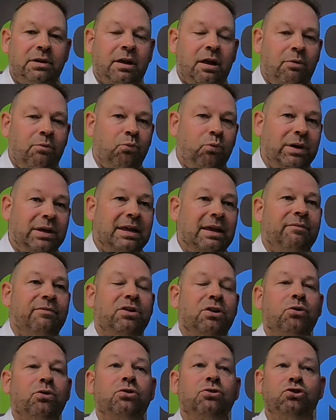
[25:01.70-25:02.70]
can we give
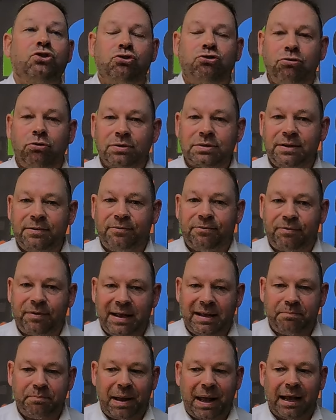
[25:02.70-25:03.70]
you constructive
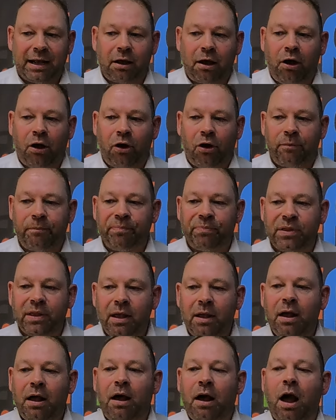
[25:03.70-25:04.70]
feedback
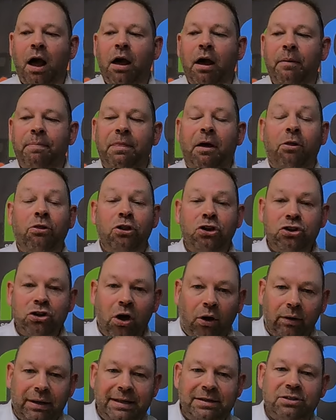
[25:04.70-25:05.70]
on the
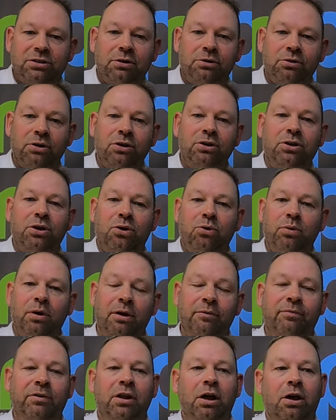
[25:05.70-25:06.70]
knowledge that you
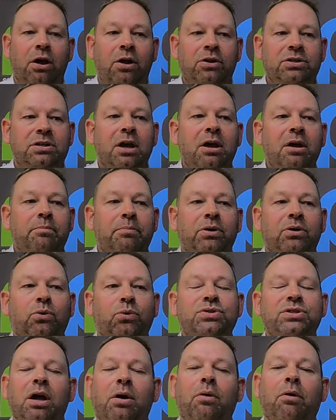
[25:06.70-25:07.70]
have learned, but
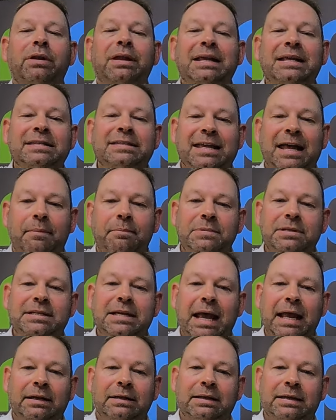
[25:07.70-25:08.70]
also on exam
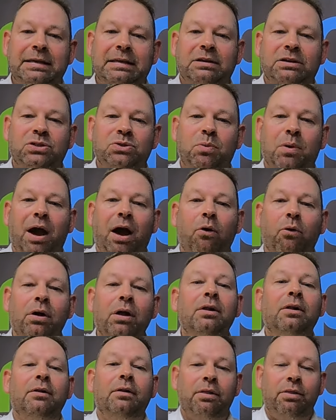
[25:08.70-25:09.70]
technique as well.
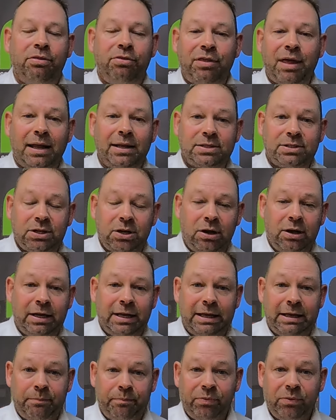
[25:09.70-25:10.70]
That
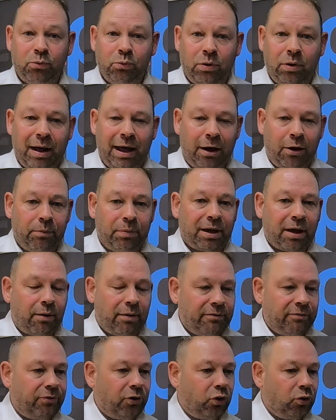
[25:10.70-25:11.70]
certainly will help
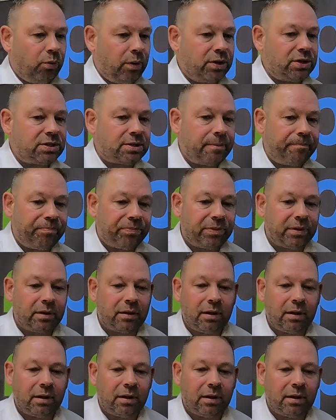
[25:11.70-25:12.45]
going forwards.